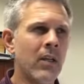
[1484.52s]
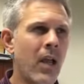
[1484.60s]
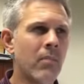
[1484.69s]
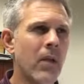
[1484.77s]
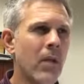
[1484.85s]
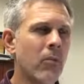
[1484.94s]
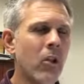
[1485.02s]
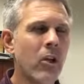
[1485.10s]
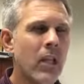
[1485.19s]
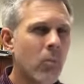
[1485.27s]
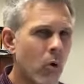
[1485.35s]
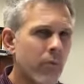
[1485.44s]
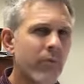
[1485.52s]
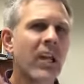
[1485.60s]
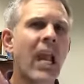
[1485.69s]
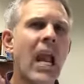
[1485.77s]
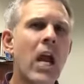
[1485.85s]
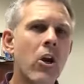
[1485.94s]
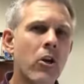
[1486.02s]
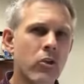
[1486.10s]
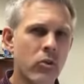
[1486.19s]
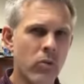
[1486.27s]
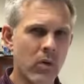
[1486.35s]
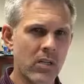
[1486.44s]
I'm looking more for
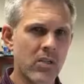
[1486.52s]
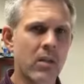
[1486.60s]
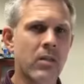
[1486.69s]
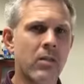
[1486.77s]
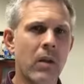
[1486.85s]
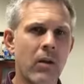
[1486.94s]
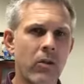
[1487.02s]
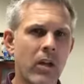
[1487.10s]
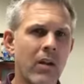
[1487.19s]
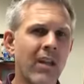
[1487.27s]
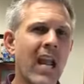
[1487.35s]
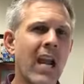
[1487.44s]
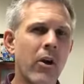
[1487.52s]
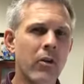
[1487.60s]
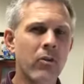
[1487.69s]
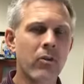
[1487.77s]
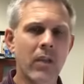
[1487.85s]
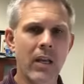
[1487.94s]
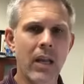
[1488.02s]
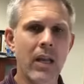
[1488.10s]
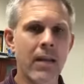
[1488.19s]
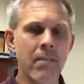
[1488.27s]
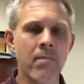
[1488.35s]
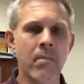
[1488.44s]
characteristics about their character than I
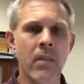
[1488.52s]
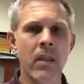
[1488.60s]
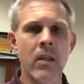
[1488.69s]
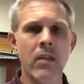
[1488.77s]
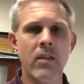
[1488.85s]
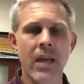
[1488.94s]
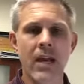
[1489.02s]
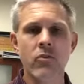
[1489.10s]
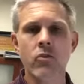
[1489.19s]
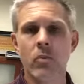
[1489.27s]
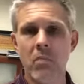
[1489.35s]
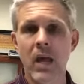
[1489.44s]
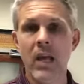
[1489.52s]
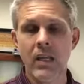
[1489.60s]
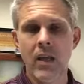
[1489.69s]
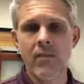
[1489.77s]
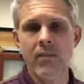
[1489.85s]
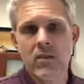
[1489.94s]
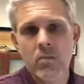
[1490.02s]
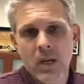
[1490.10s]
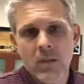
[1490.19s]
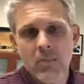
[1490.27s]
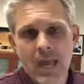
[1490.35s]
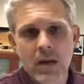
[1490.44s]
am the actual money. Obviously,
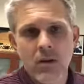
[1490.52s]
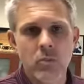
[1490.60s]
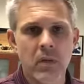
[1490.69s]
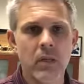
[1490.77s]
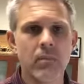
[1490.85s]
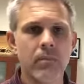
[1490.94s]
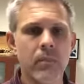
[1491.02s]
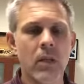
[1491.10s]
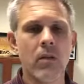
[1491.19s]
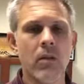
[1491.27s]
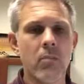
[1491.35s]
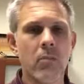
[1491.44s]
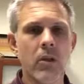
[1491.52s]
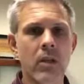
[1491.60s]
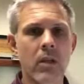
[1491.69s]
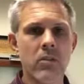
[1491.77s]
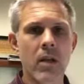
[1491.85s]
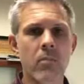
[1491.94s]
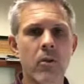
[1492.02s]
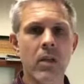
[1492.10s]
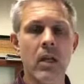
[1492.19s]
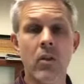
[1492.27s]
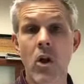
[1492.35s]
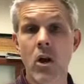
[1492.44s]
money matters, you know, because I'm
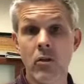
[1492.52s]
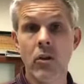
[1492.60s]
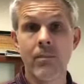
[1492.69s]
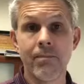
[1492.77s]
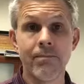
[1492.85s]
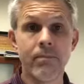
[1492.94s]
looking long term.